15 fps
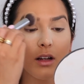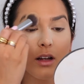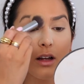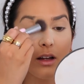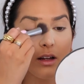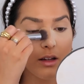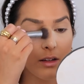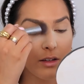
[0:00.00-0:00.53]

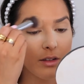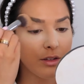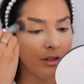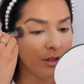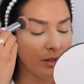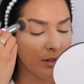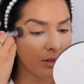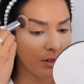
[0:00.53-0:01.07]
and
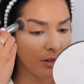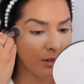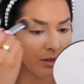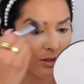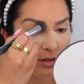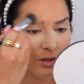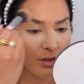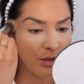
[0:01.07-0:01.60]

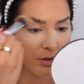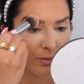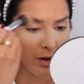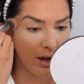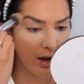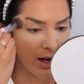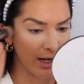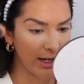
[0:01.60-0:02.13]
do
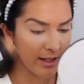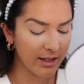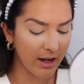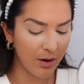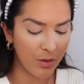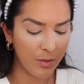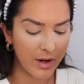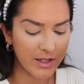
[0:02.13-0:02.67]
my eyelids.
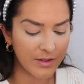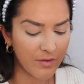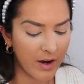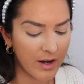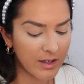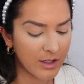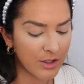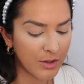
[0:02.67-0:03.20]
I always
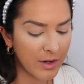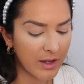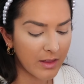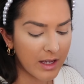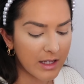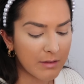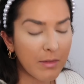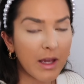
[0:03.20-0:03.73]
find doing
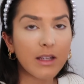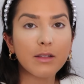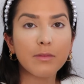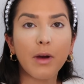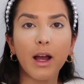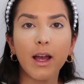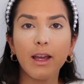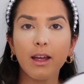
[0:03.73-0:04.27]
this makes
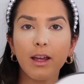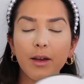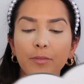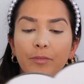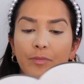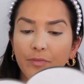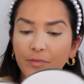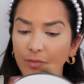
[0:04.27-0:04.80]
my
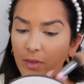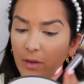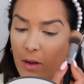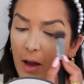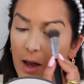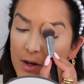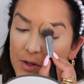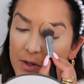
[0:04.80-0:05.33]

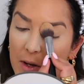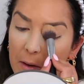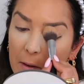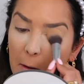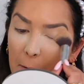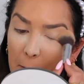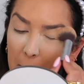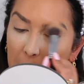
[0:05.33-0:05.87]

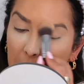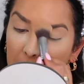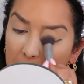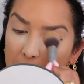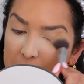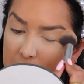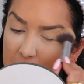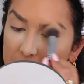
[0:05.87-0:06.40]
eyeshadow
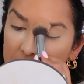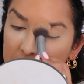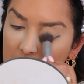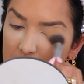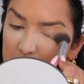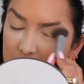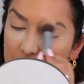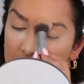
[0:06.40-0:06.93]
last
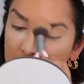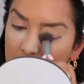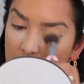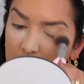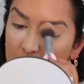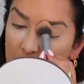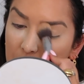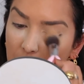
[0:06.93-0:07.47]

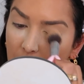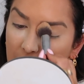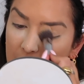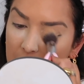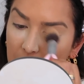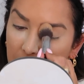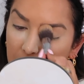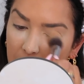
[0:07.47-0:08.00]

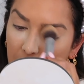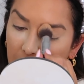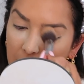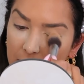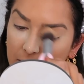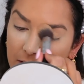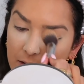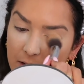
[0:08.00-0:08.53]
way longer.